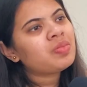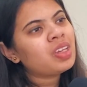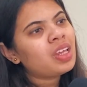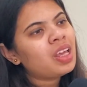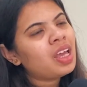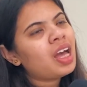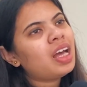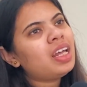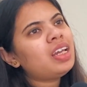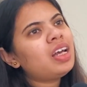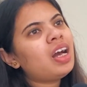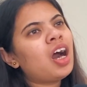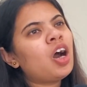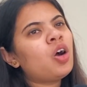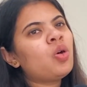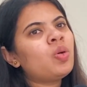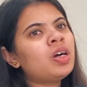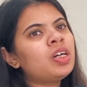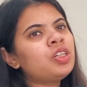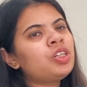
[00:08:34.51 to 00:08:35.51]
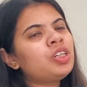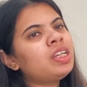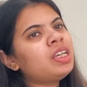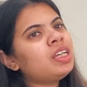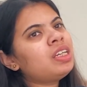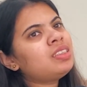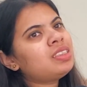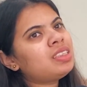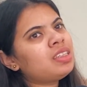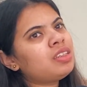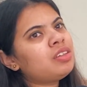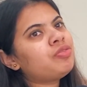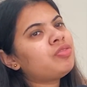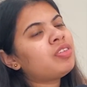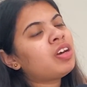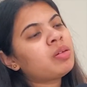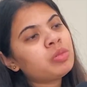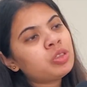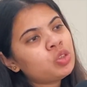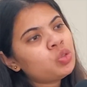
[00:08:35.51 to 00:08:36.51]
And how are today, say,
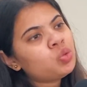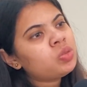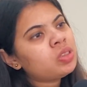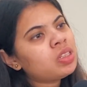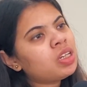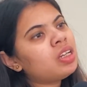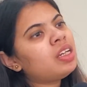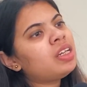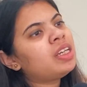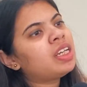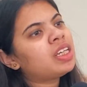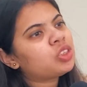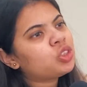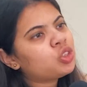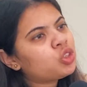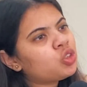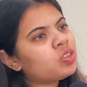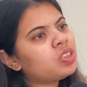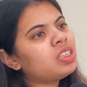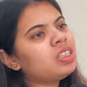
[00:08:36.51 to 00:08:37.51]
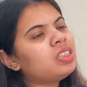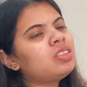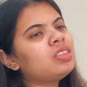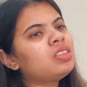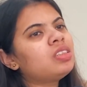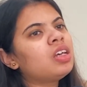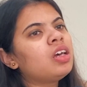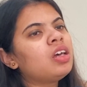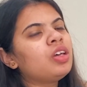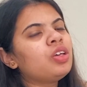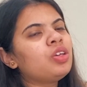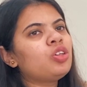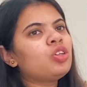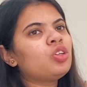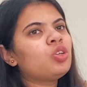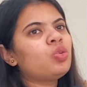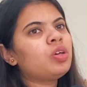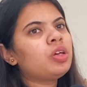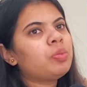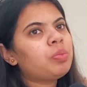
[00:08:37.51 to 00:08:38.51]
pharmaceutical industries,
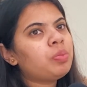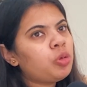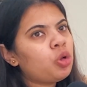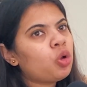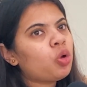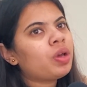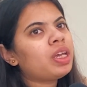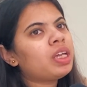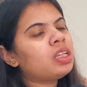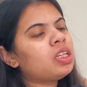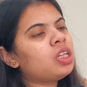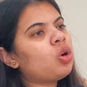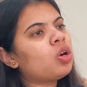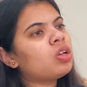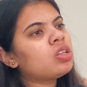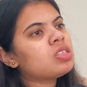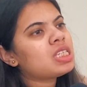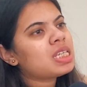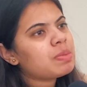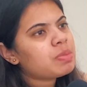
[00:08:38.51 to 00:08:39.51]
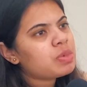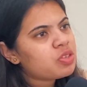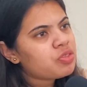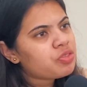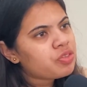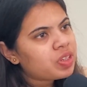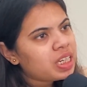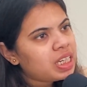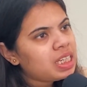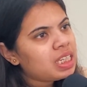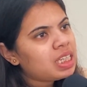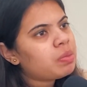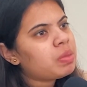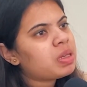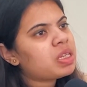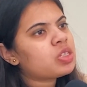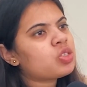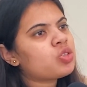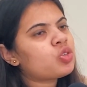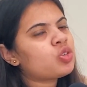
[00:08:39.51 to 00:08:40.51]
employing the concepts of green
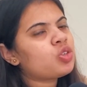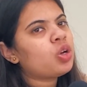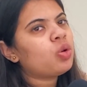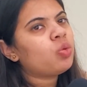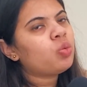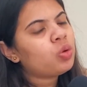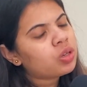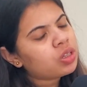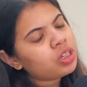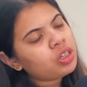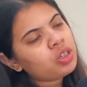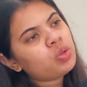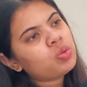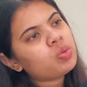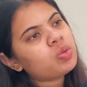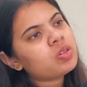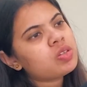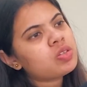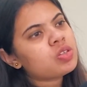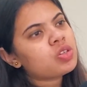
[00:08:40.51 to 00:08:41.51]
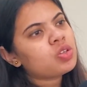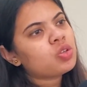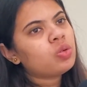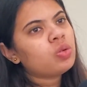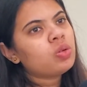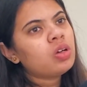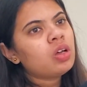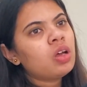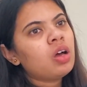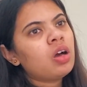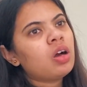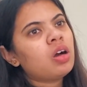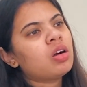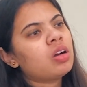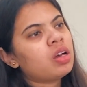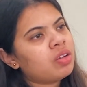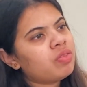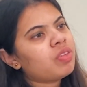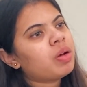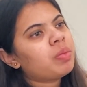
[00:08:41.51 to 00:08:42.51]
chemistry or working towards,
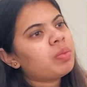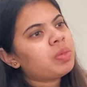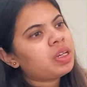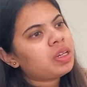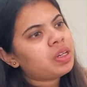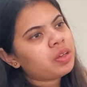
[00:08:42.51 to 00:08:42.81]
environment?